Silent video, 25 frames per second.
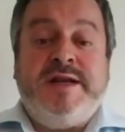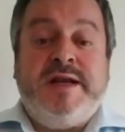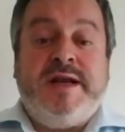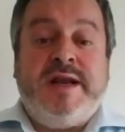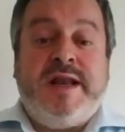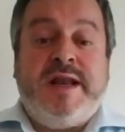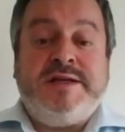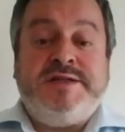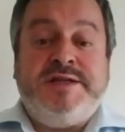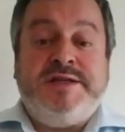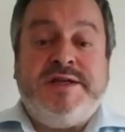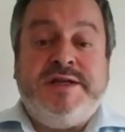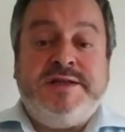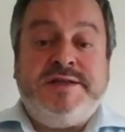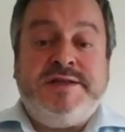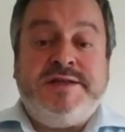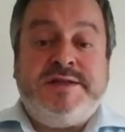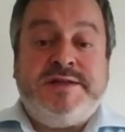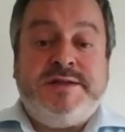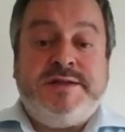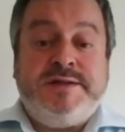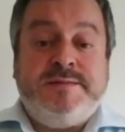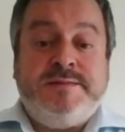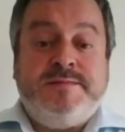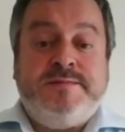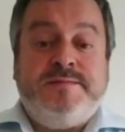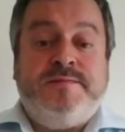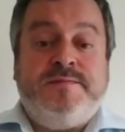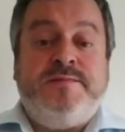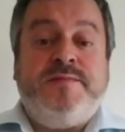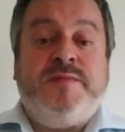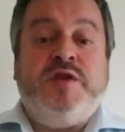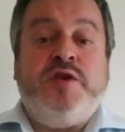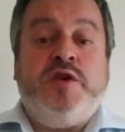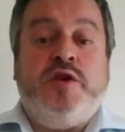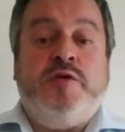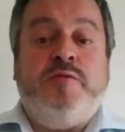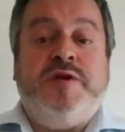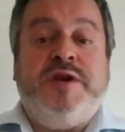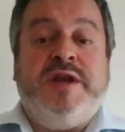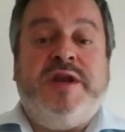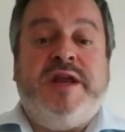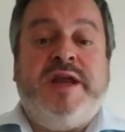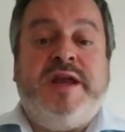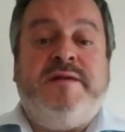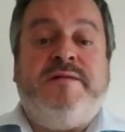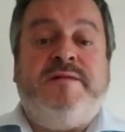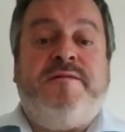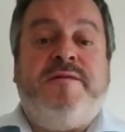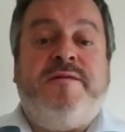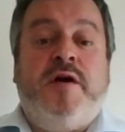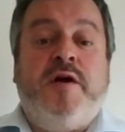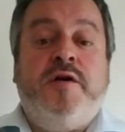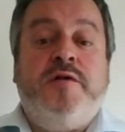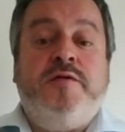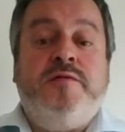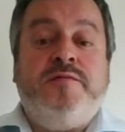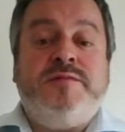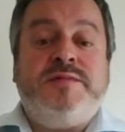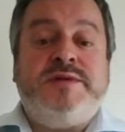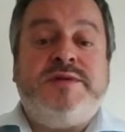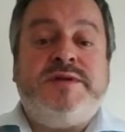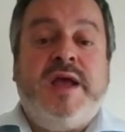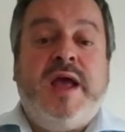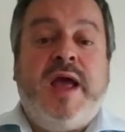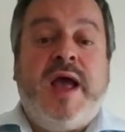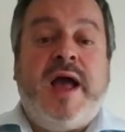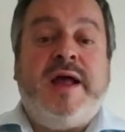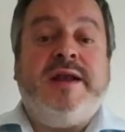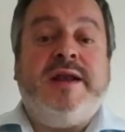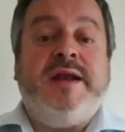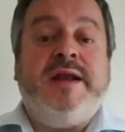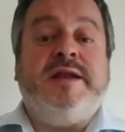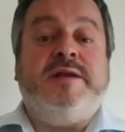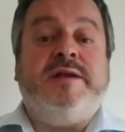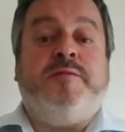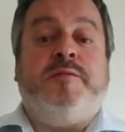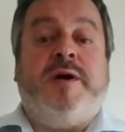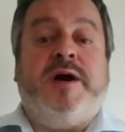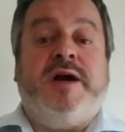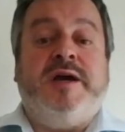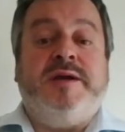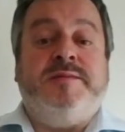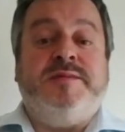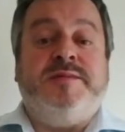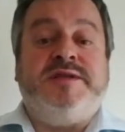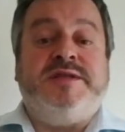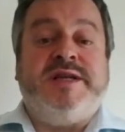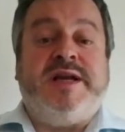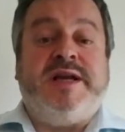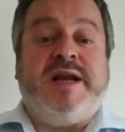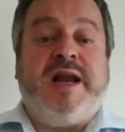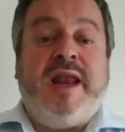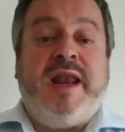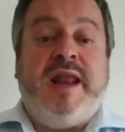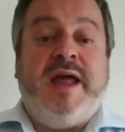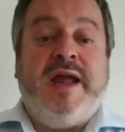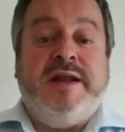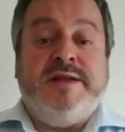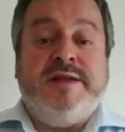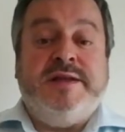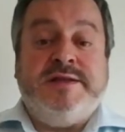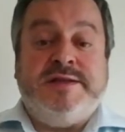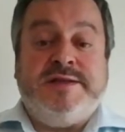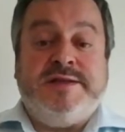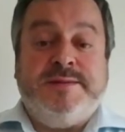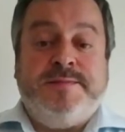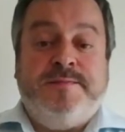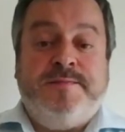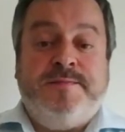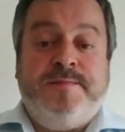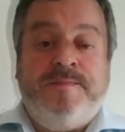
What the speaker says: and lashes, you will need foams and lid wipes to cleanse.